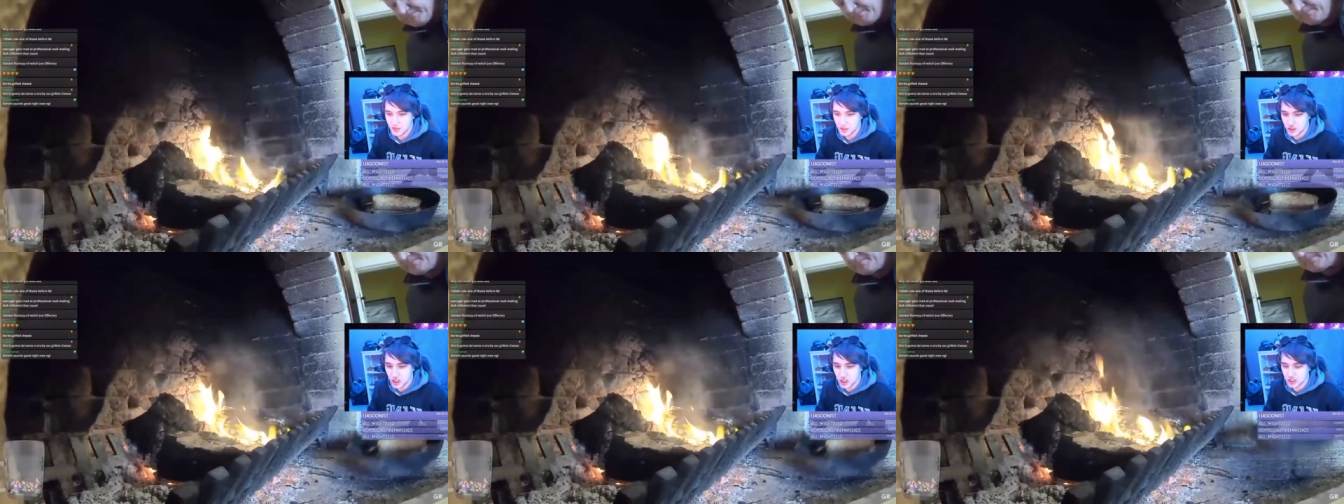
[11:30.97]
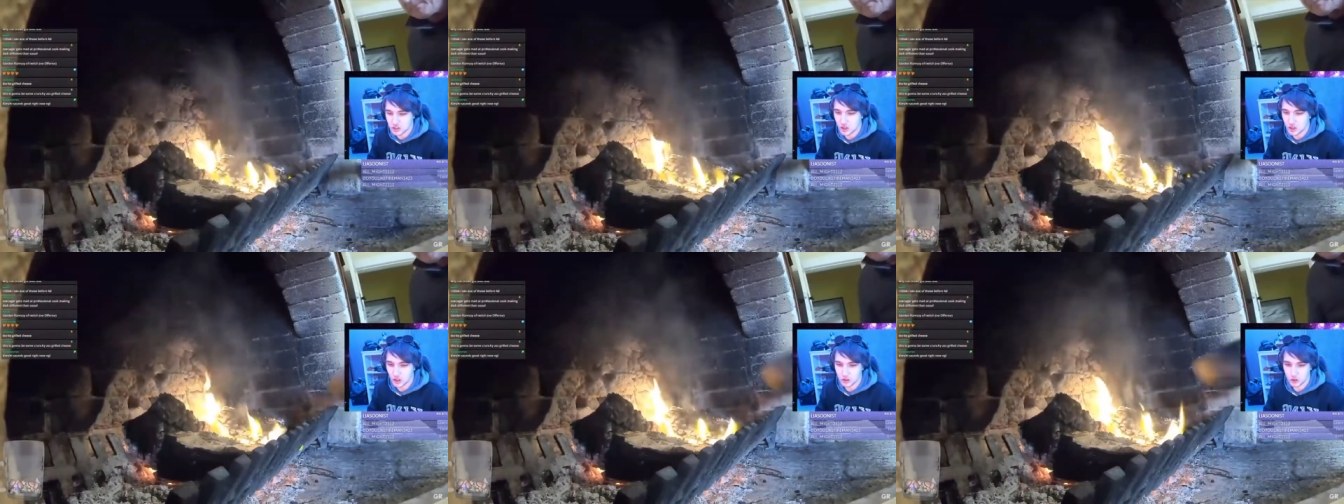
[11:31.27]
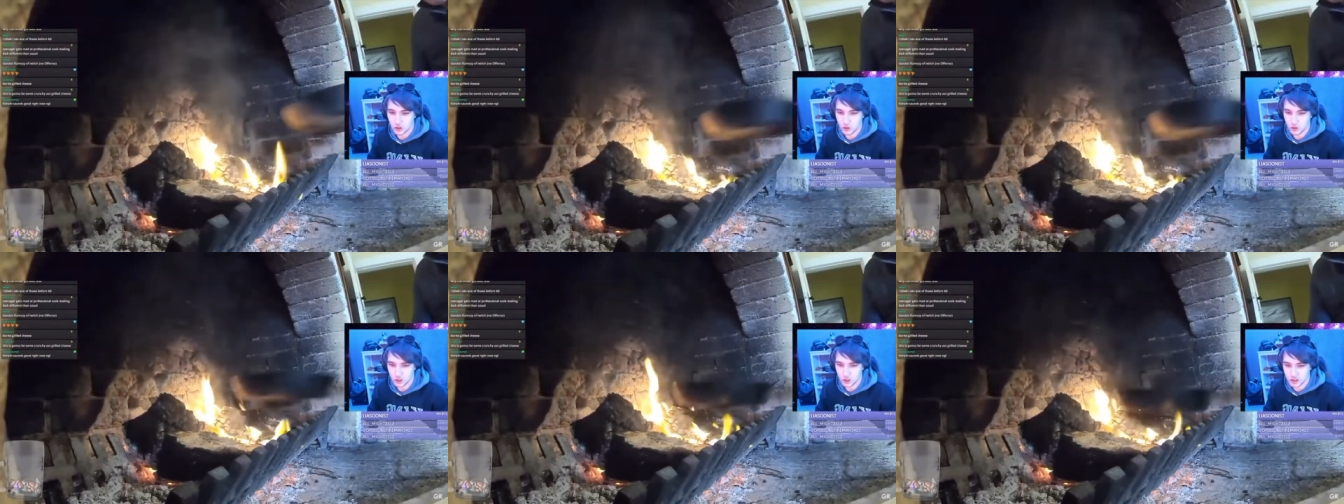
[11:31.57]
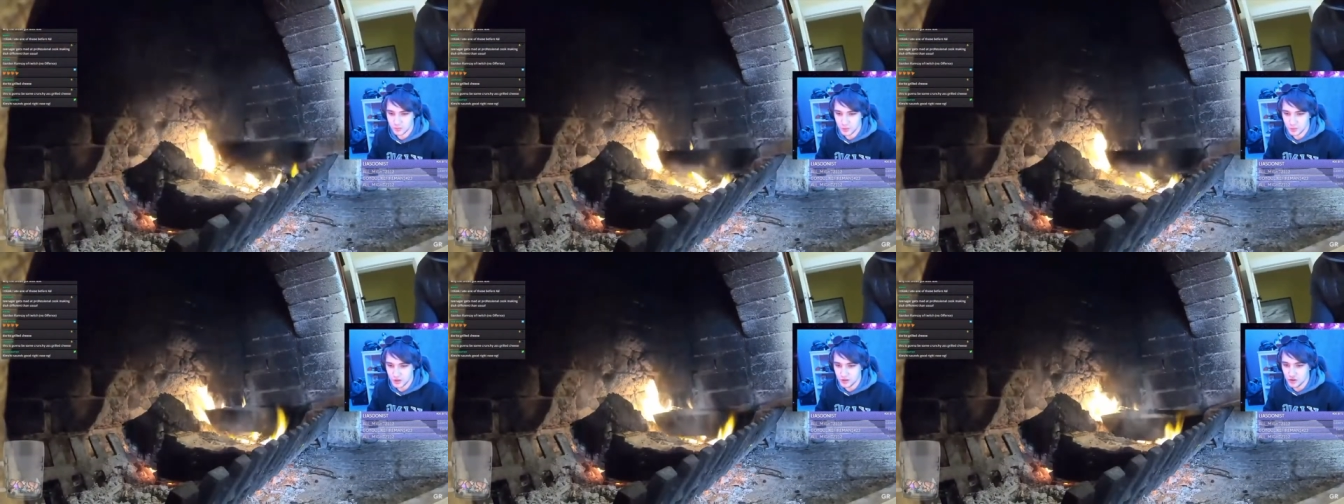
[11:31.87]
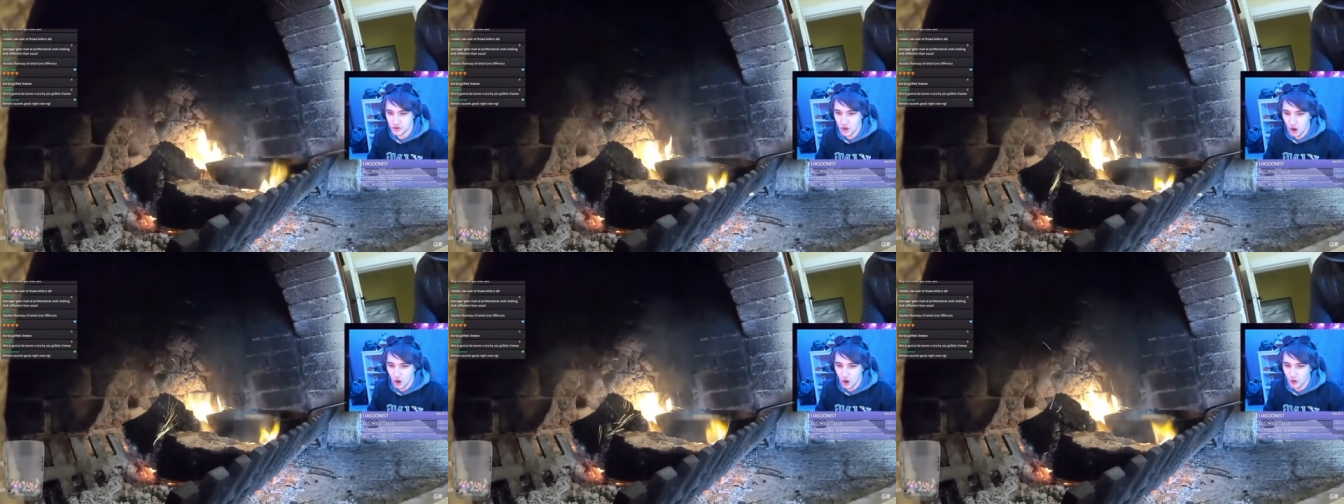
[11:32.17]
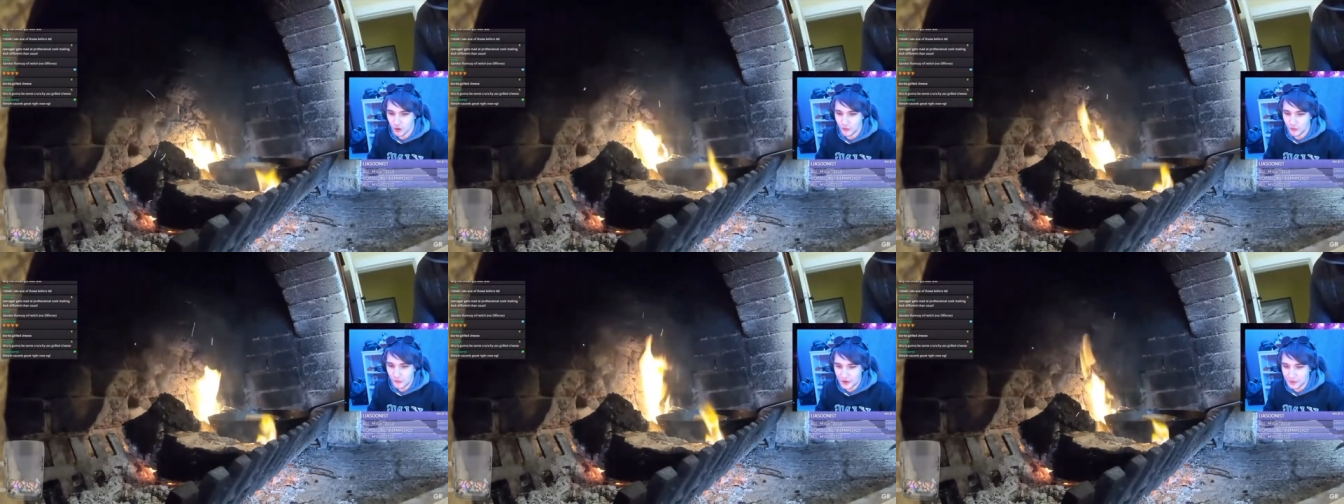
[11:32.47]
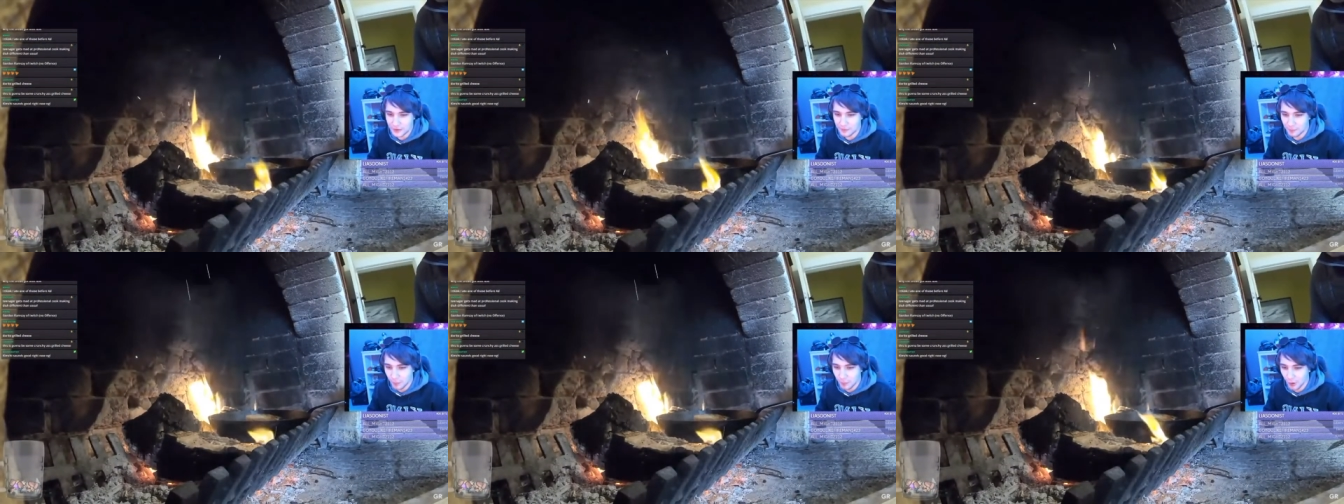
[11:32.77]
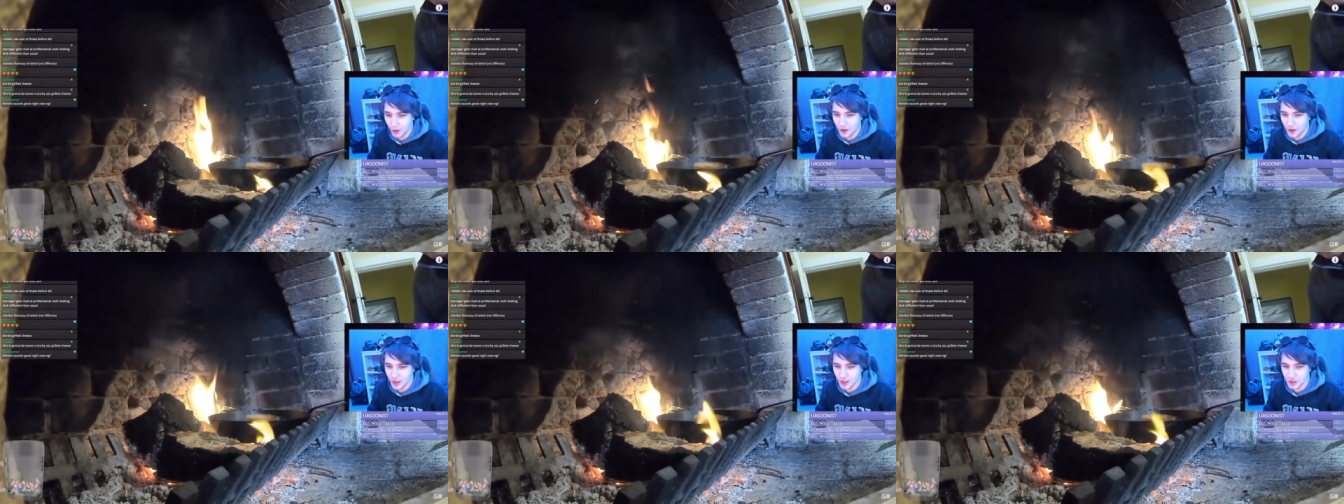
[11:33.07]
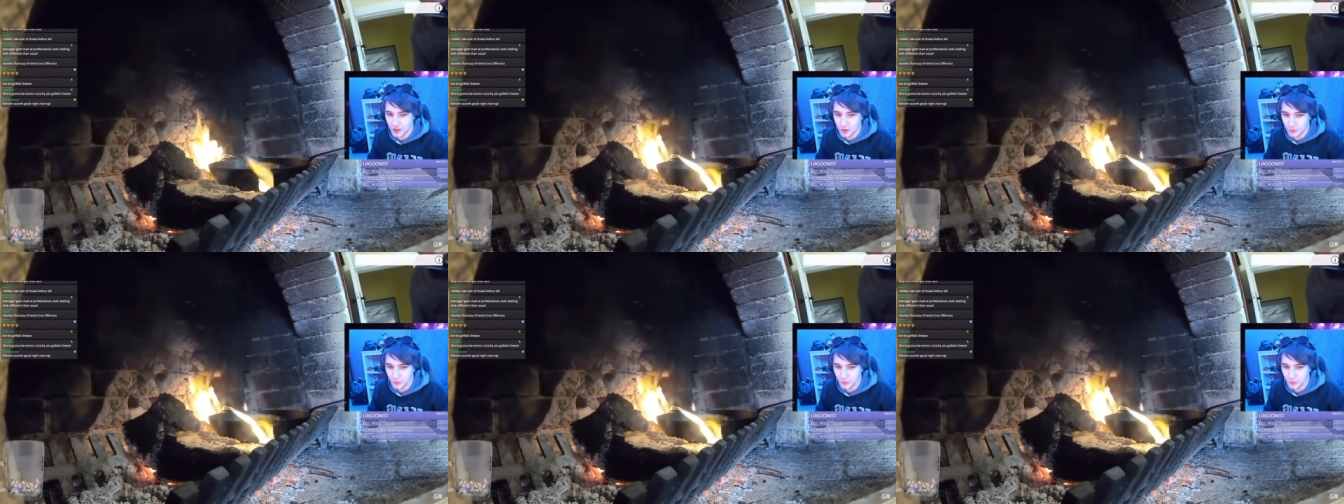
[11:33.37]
That's nice and crispy. No, you're fucking burning it, you